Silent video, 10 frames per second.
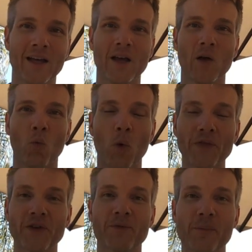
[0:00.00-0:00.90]
What
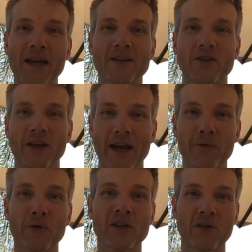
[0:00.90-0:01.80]
this means is
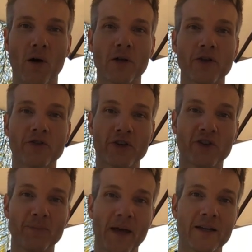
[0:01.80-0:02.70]
every dollar she
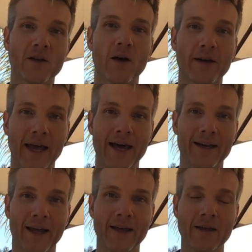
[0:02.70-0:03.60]
spent on ad
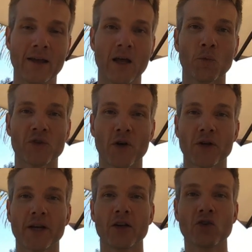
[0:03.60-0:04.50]
A
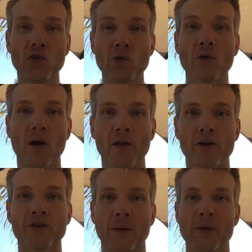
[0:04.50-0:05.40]
resulted in
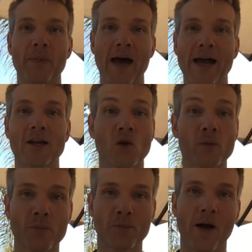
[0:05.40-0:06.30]
$2 coming back in terms
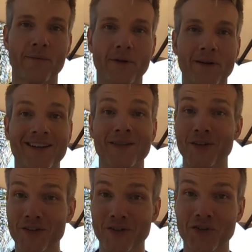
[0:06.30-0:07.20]
of profit.
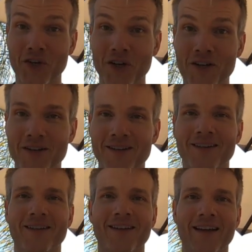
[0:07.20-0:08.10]
This is good.
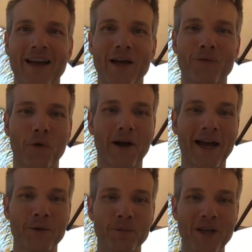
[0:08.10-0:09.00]
For
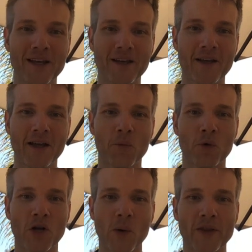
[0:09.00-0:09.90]
ad B, we're
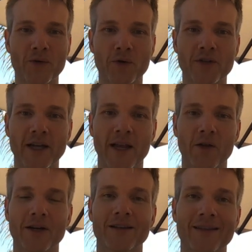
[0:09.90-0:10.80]
going through and taking a
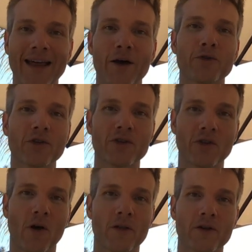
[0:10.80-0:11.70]
look at
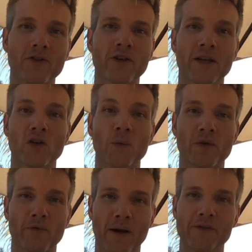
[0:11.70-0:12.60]
$1,000 in terms
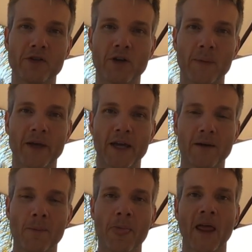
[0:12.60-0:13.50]
of revenue coming
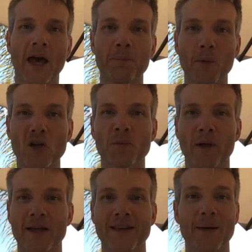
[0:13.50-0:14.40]
in and
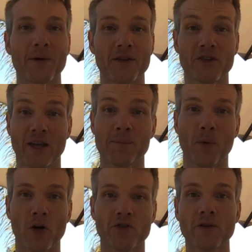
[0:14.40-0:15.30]
multiplying that by the same
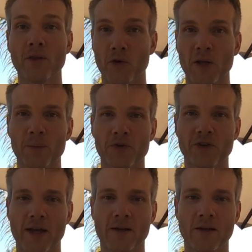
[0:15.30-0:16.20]
margin,
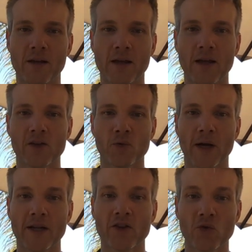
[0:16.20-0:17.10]
30%. So we're
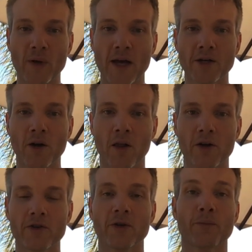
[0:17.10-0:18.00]
getting
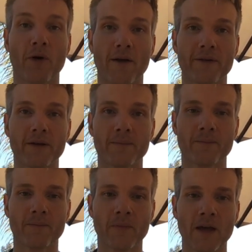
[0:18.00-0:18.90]
$300 in profit.
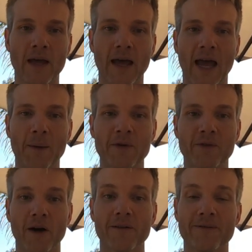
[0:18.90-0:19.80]
And we've
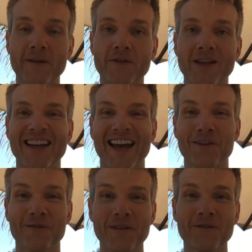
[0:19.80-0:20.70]
got 50
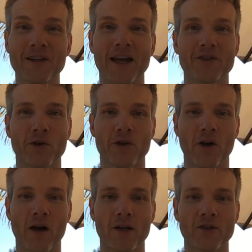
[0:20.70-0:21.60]
and 50 as our
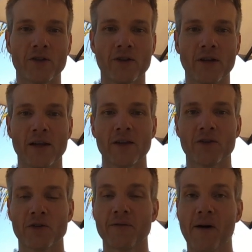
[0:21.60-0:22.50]
costs.
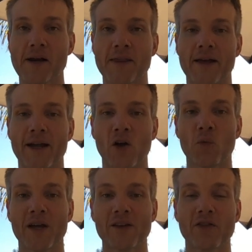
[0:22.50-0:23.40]
So dividing that out,
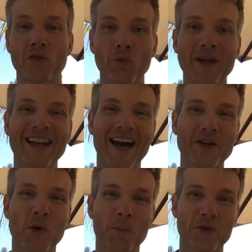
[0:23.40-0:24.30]
we get
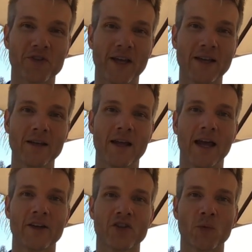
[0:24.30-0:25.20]
300%
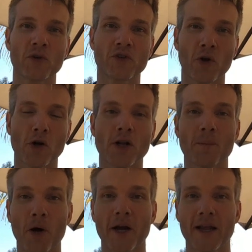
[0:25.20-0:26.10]
as her return on
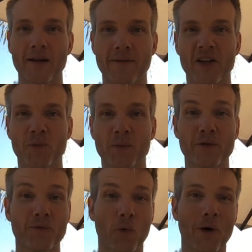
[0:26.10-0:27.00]
marketing
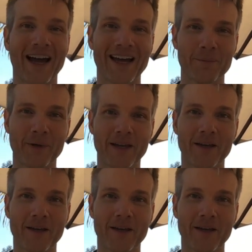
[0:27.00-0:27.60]
investment for ad B.